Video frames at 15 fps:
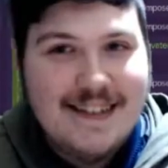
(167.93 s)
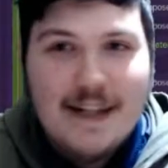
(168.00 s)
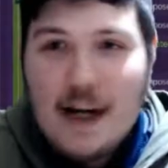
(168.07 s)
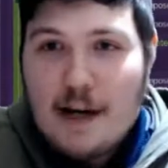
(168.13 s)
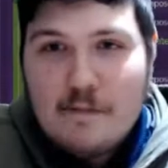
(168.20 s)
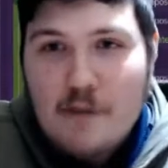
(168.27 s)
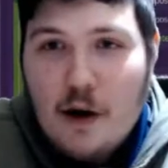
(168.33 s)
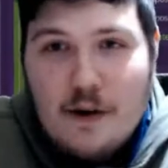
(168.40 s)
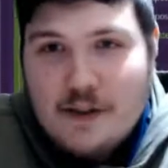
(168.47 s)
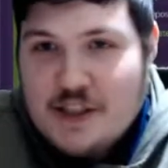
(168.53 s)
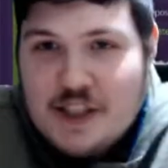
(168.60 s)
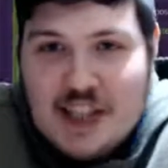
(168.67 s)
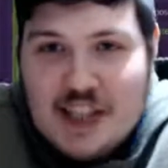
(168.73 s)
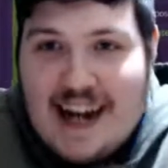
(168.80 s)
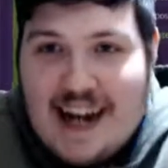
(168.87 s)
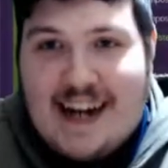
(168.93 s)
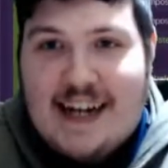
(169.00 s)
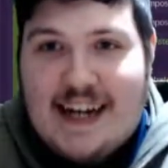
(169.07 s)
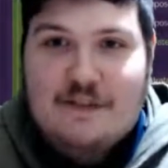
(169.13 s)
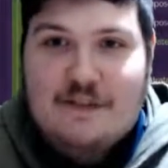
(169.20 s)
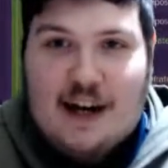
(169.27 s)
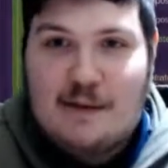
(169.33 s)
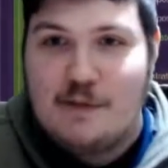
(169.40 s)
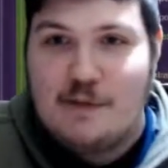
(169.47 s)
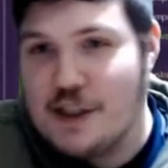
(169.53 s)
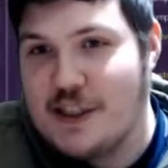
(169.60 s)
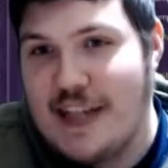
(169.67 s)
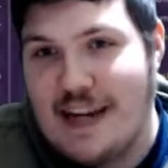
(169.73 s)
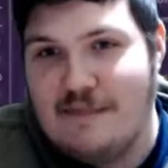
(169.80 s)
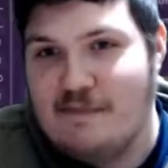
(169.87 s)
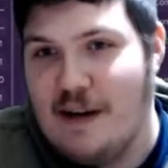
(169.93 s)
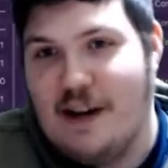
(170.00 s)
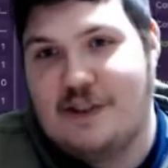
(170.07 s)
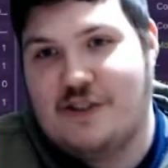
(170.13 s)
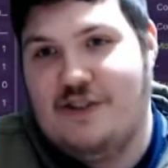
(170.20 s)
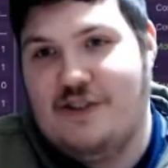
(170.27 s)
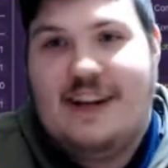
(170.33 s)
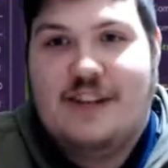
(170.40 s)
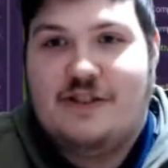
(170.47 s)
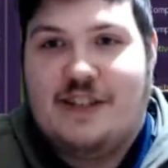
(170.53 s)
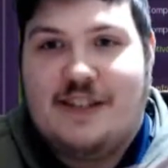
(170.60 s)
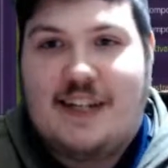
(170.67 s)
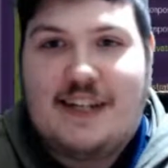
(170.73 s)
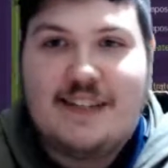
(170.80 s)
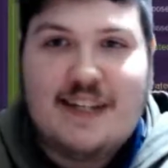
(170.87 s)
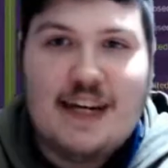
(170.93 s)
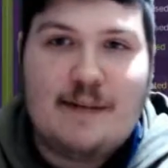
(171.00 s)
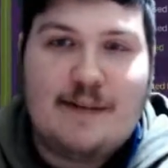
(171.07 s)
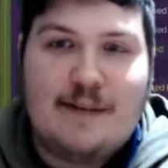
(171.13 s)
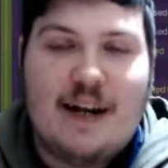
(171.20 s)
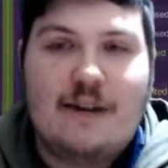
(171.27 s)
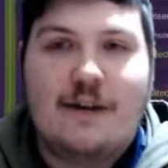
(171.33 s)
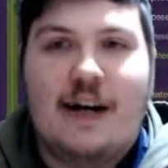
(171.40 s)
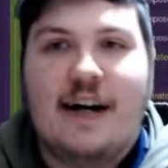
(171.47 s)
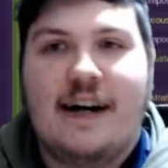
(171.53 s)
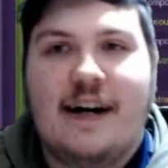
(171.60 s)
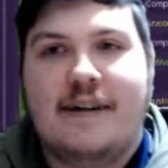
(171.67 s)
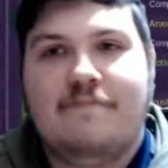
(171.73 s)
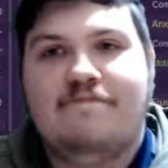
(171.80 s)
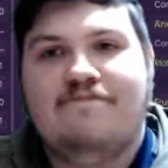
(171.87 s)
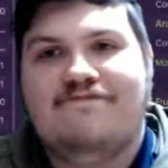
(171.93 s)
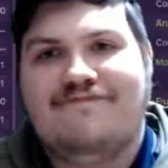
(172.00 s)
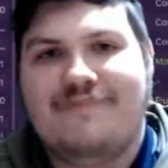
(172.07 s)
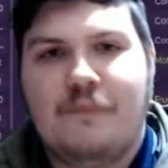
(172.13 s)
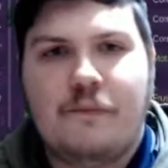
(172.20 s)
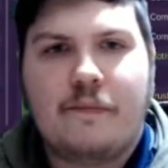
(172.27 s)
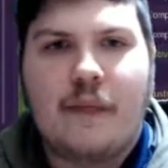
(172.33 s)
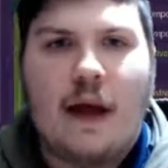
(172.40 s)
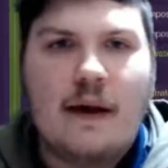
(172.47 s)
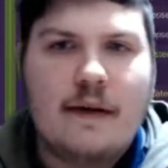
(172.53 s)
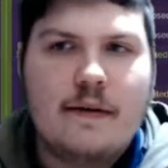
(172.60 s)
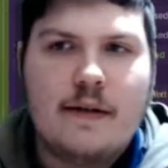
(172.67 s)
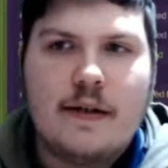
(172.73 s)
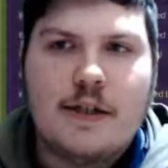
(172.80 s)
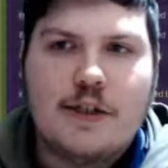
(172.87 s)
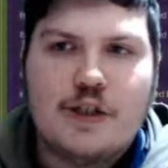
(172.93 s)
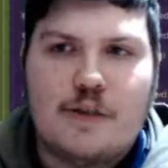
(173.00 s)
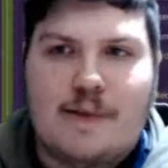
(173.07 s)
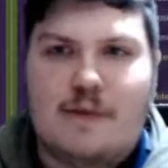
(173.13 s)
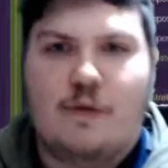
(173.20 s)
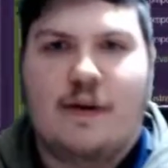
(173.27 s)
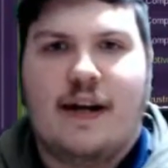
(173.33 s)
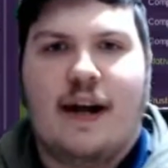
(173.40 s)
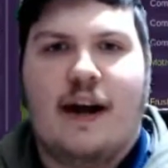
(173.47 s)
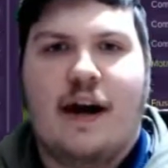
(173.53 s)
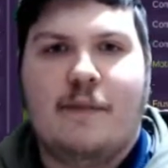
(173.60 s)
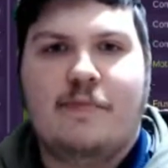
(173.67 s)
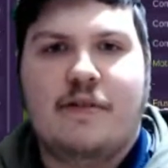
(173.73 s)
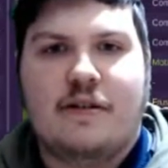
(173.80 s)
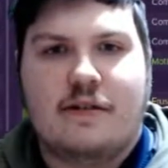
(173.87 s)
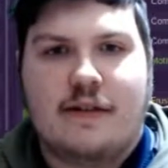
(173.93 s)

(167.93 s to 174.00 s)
Not saying anything, I'm just saying Barca are an interesting team, you know. Uh, should be 1 0 up. I can't